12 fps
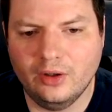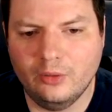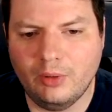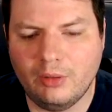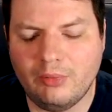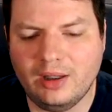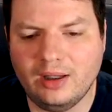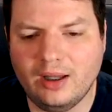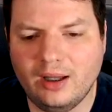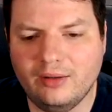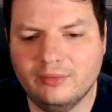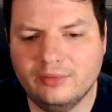we will
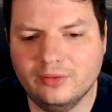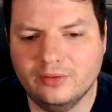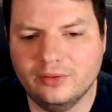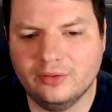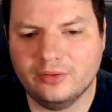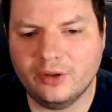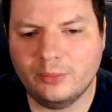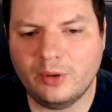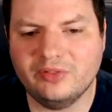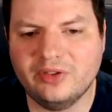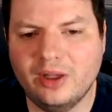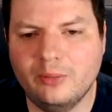have some
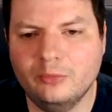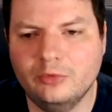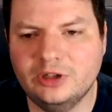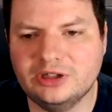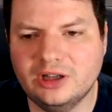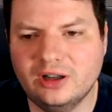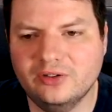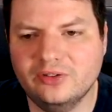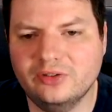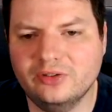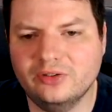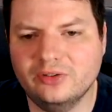of them which are,
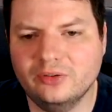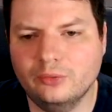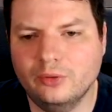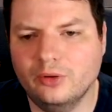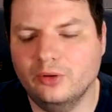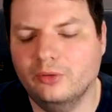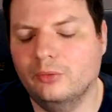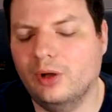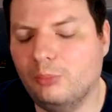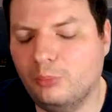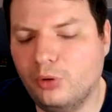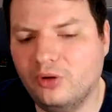we are
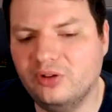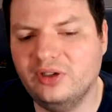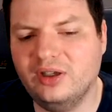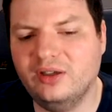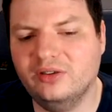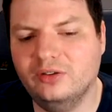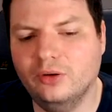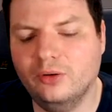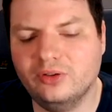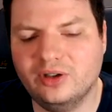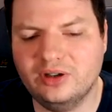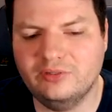pointing
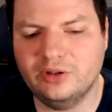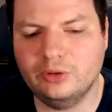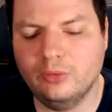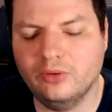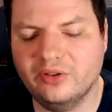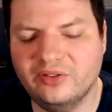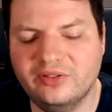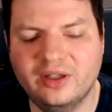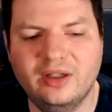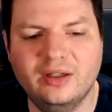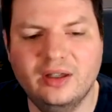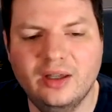those individuals and
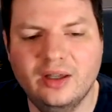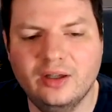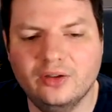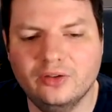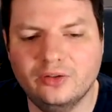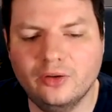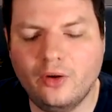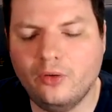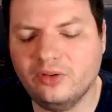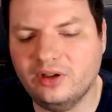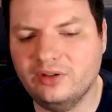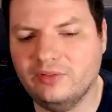saying,
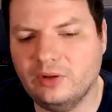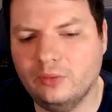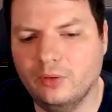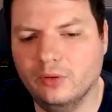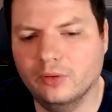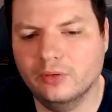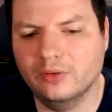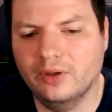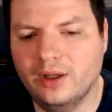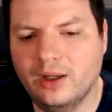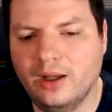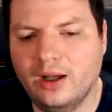those individuals
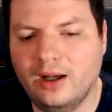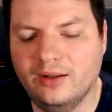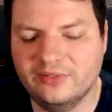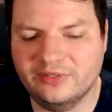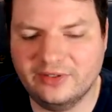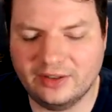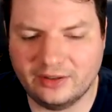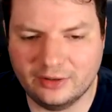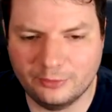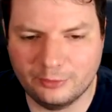are sick.